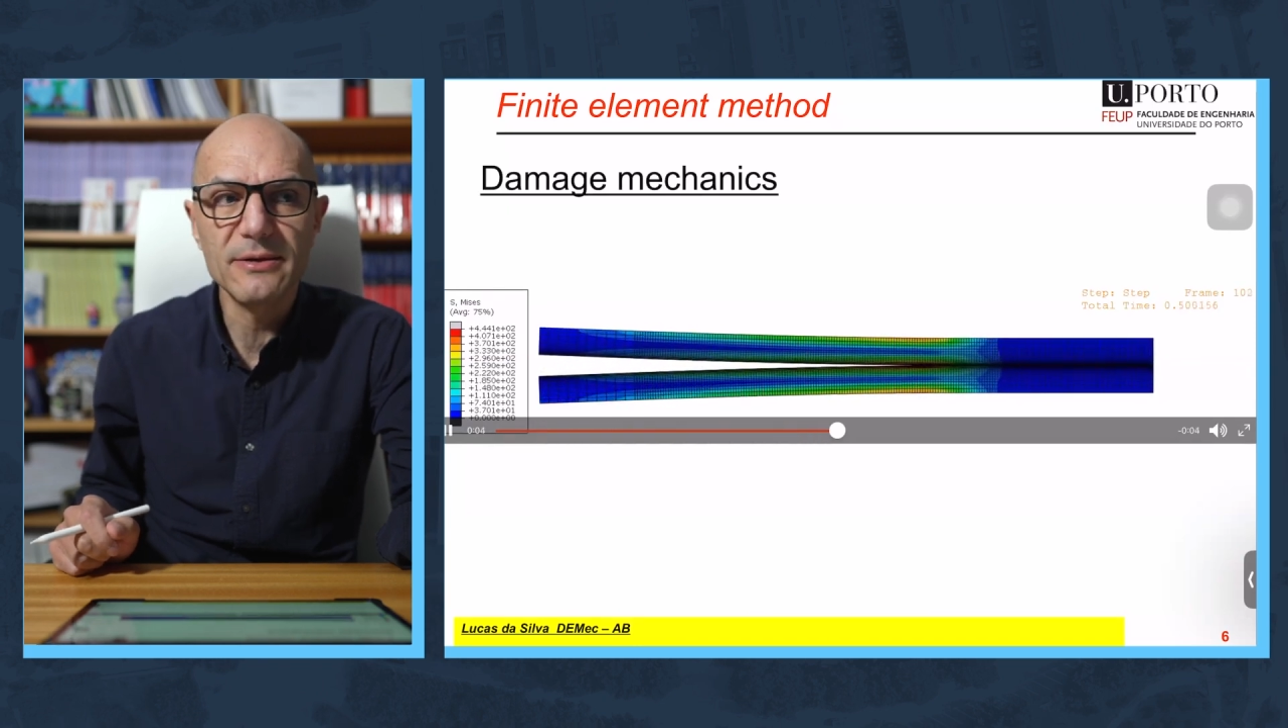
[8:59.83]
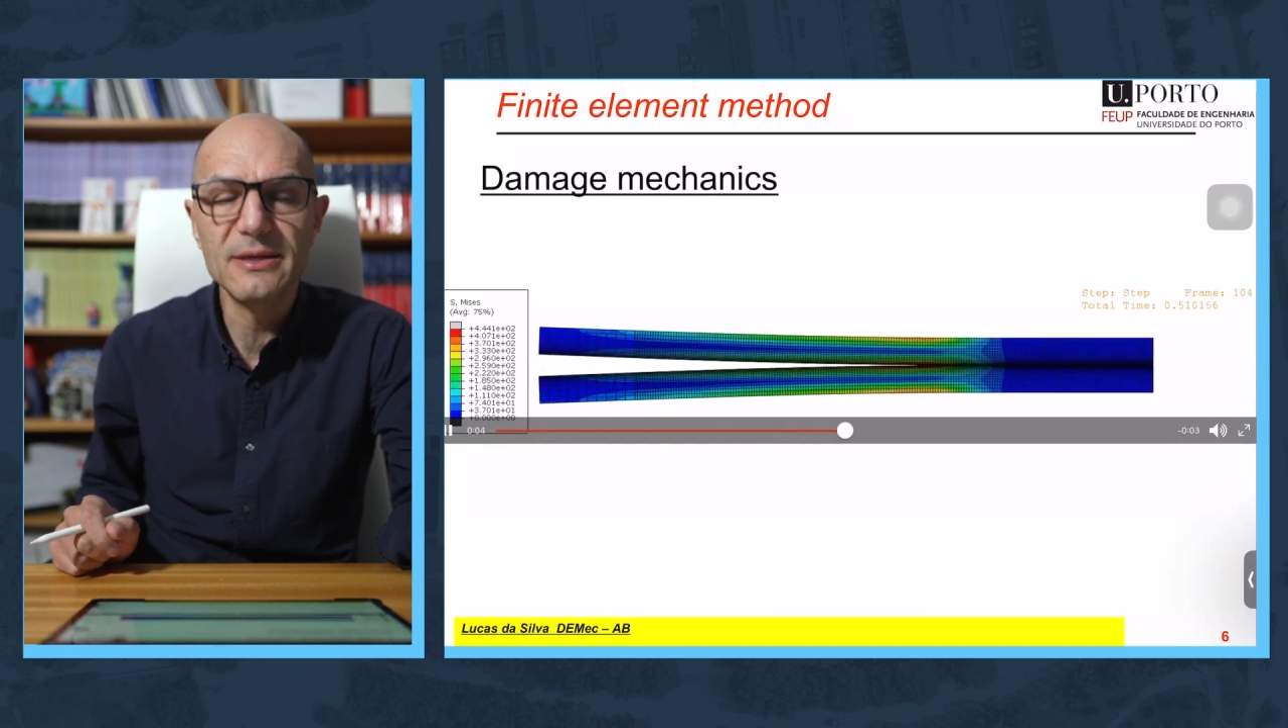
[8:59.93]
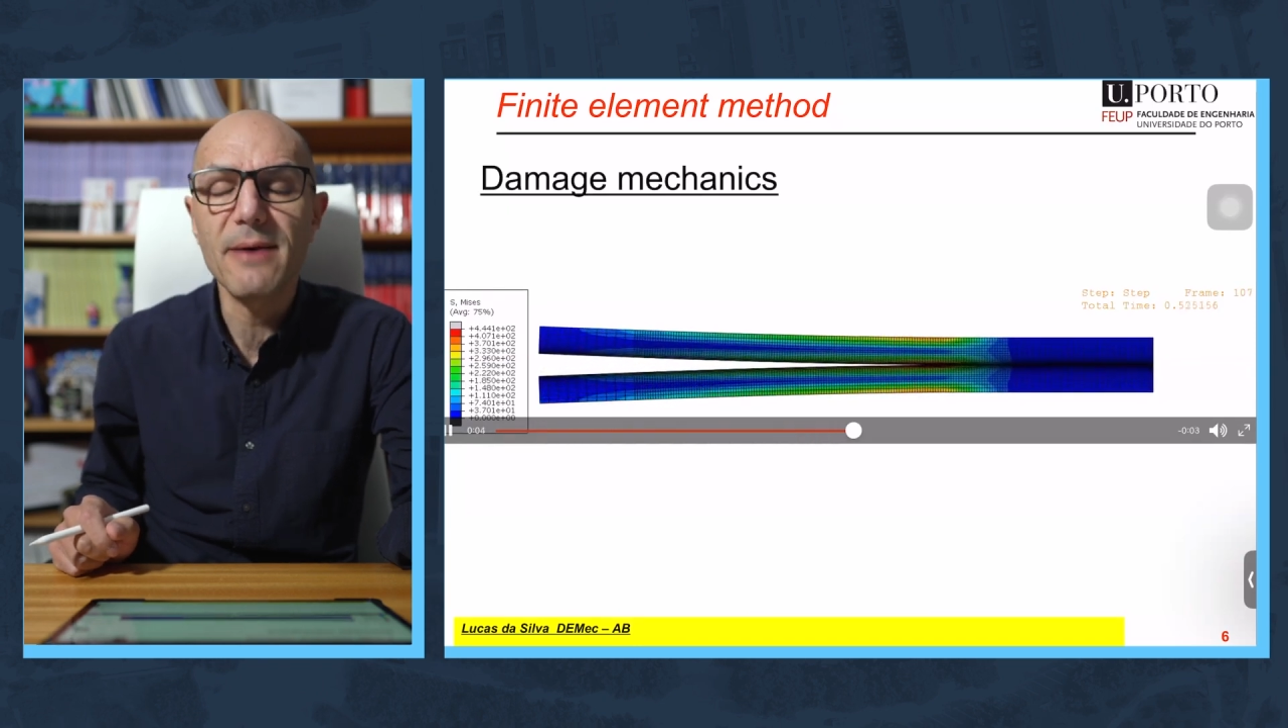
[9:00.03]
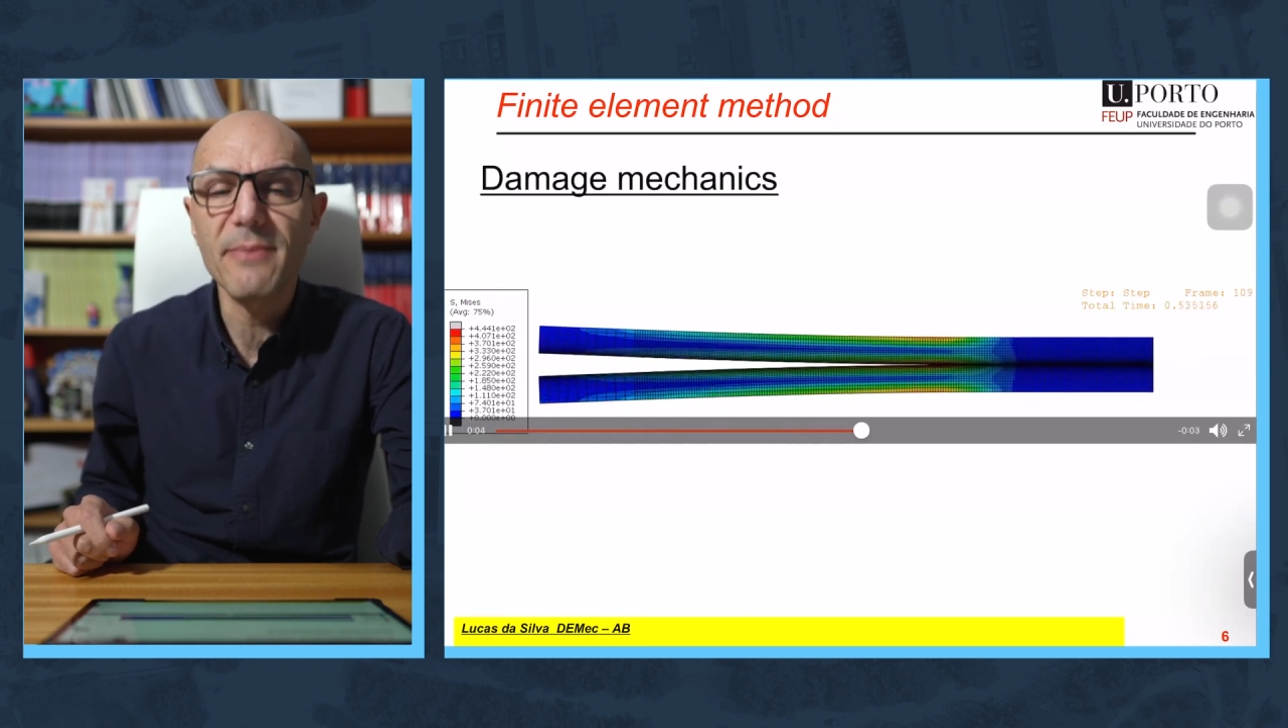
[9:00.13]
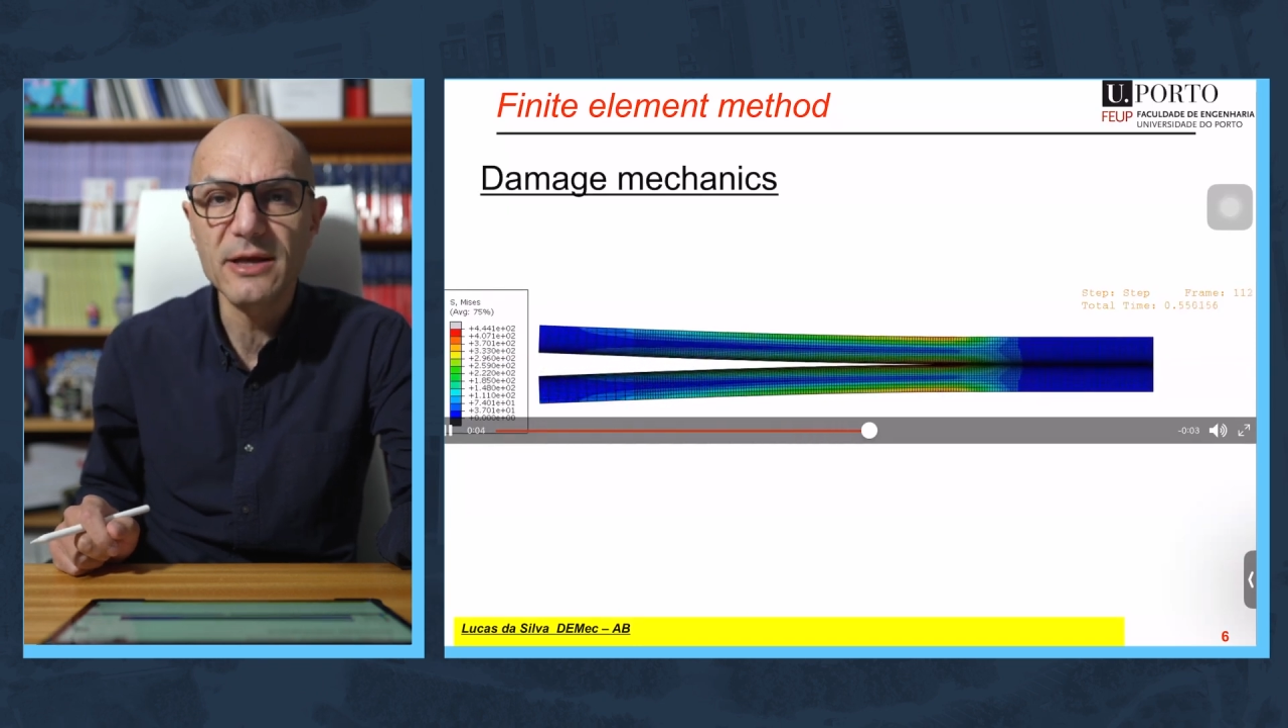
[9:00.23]

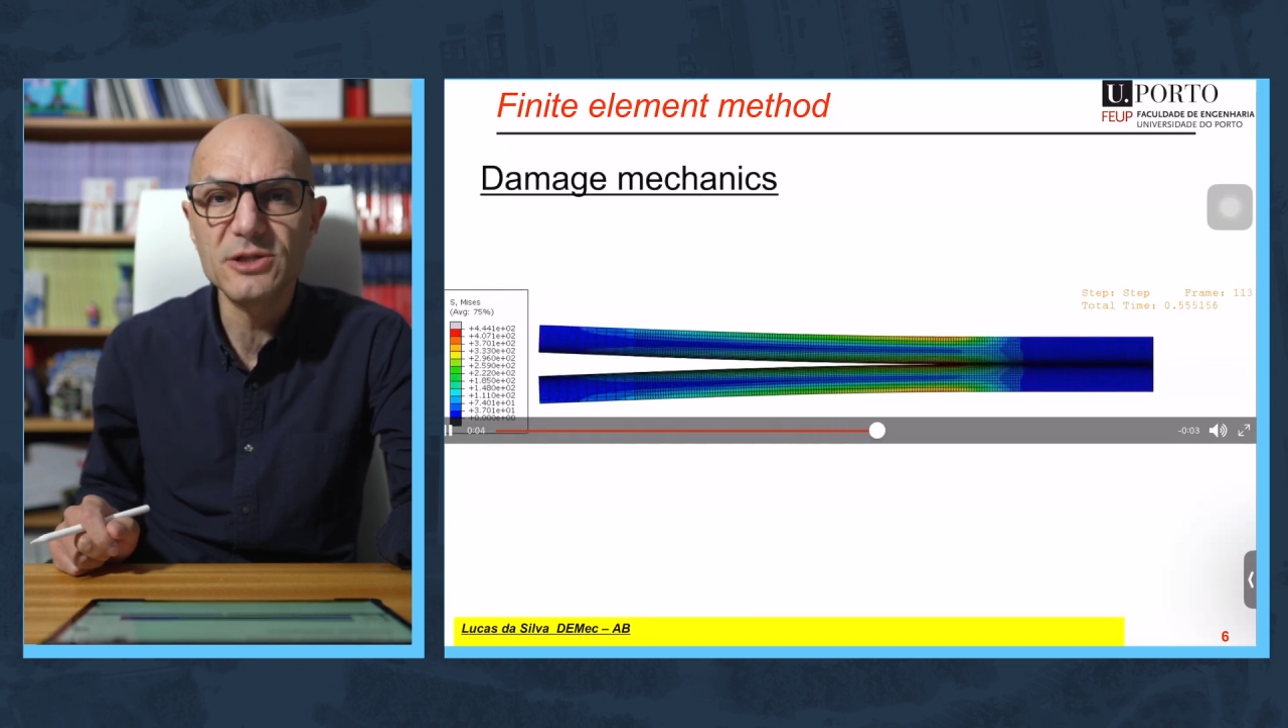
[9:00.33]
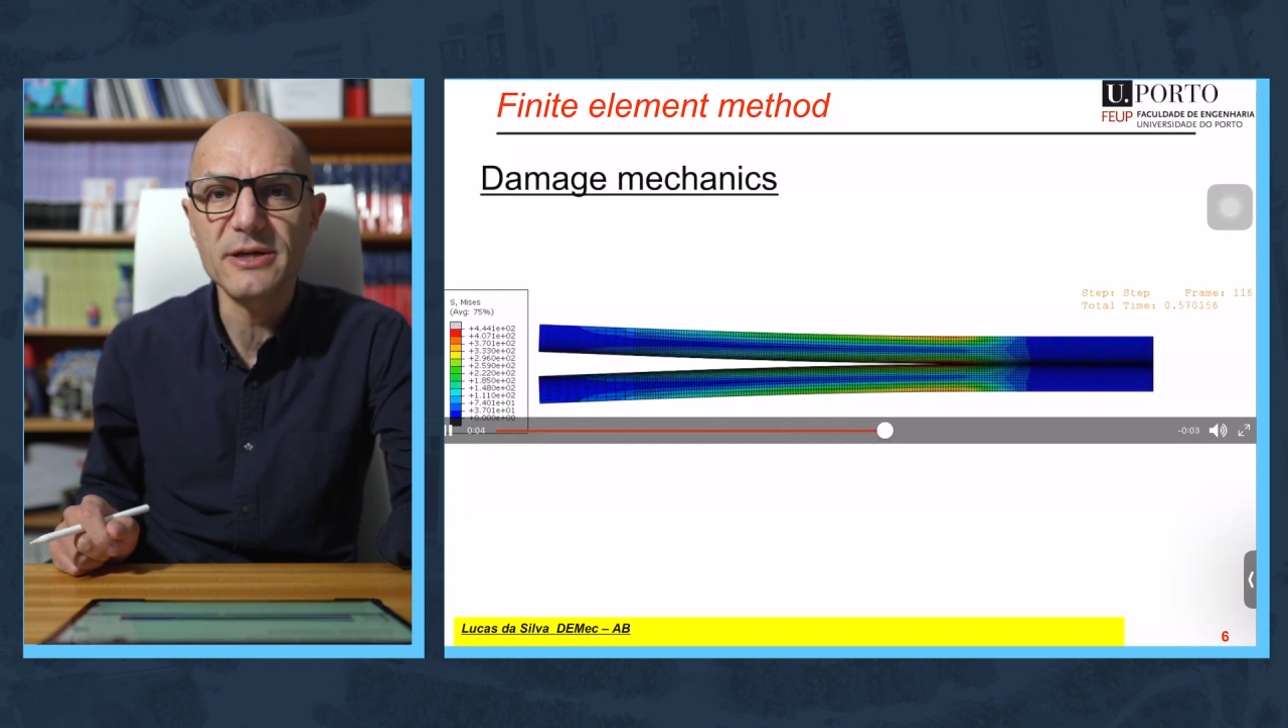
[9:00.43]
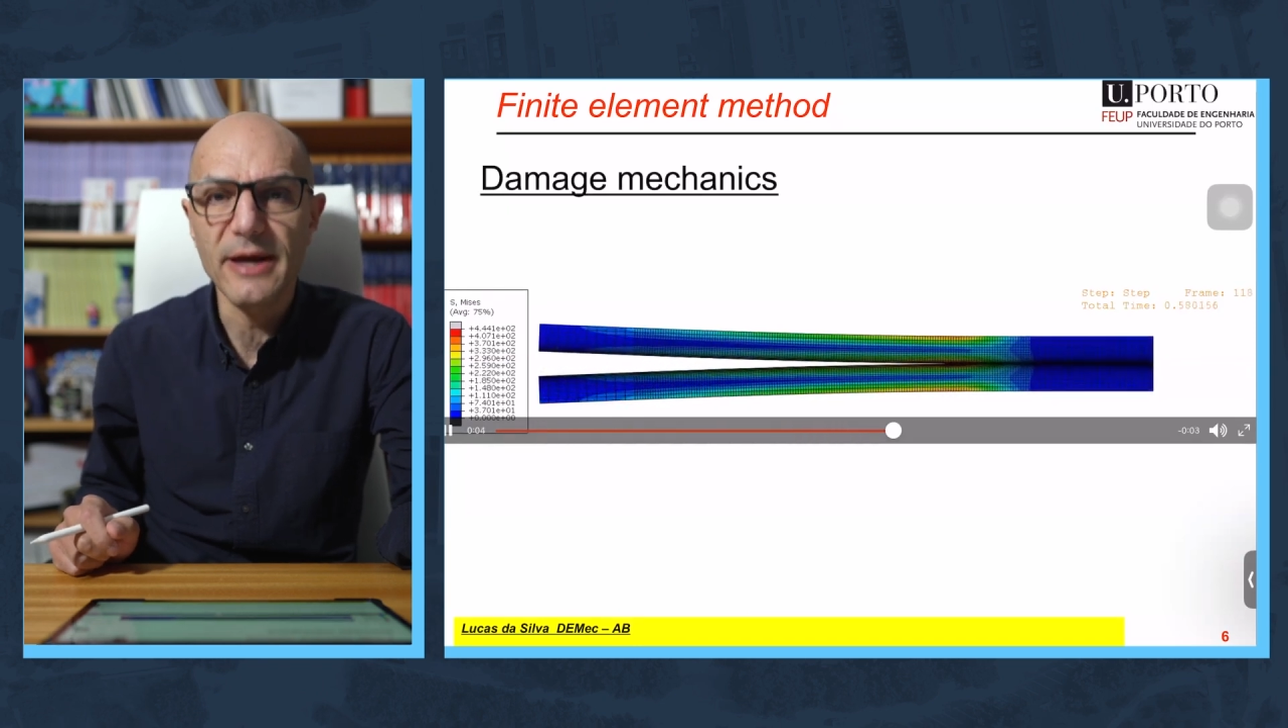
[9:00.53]
damage